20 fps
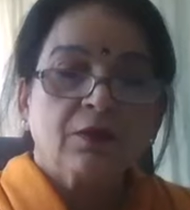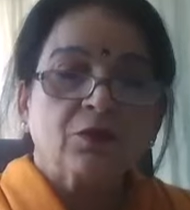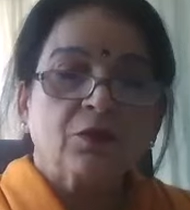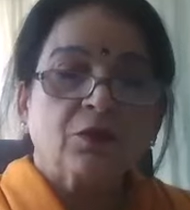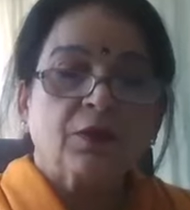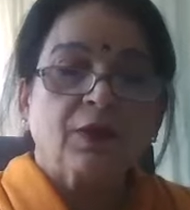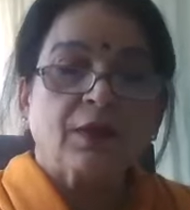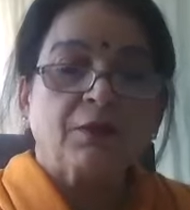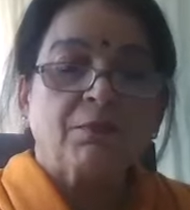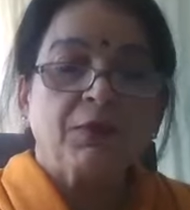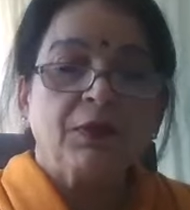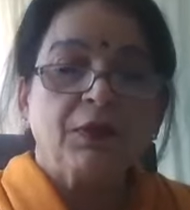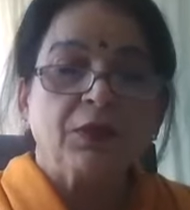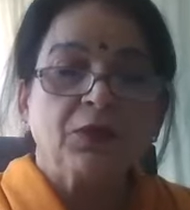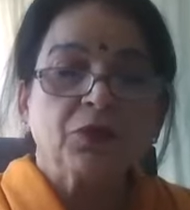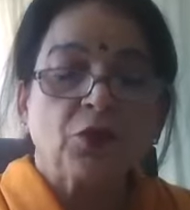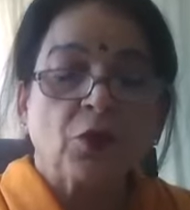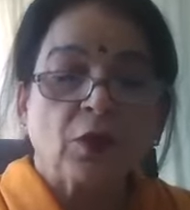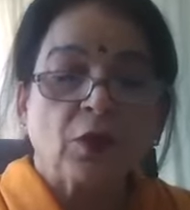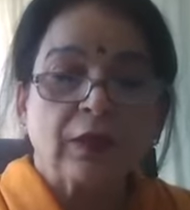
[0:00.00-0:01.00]
So that
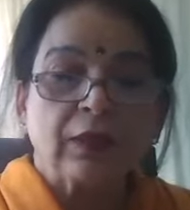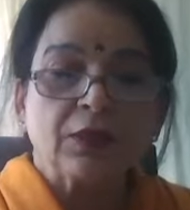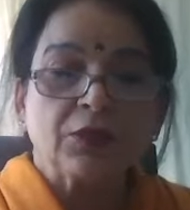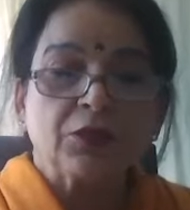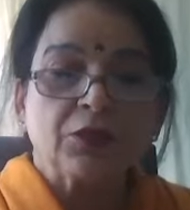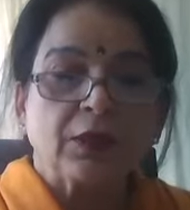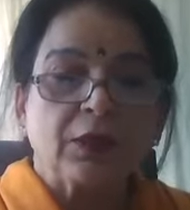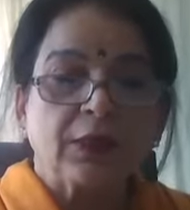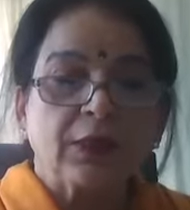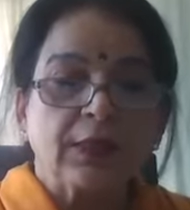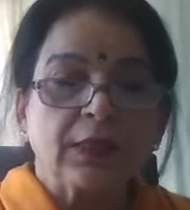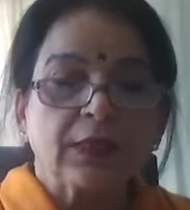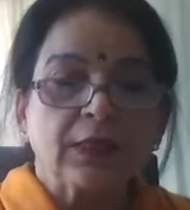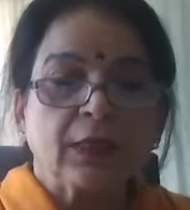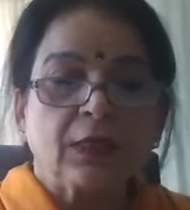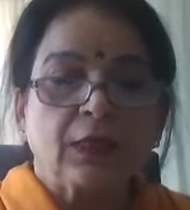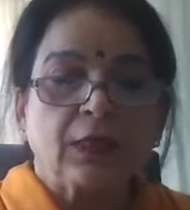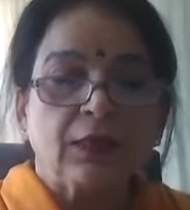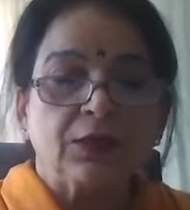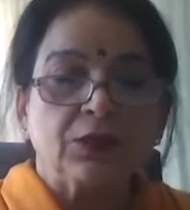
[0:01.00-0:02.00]
means all this
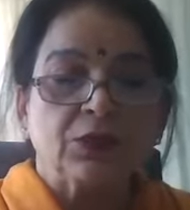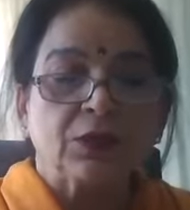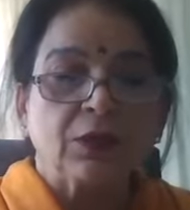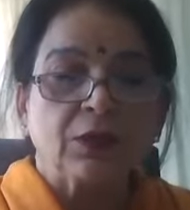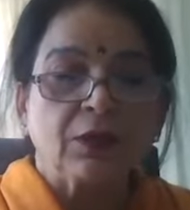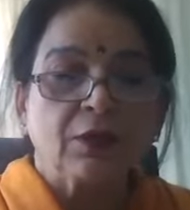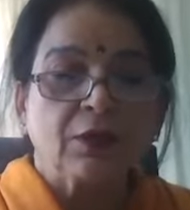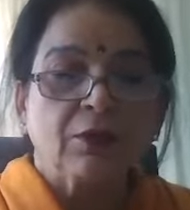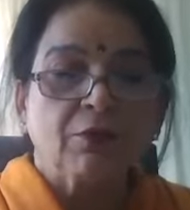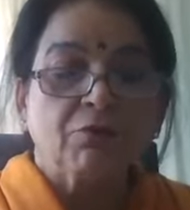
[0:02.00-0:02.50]
detail is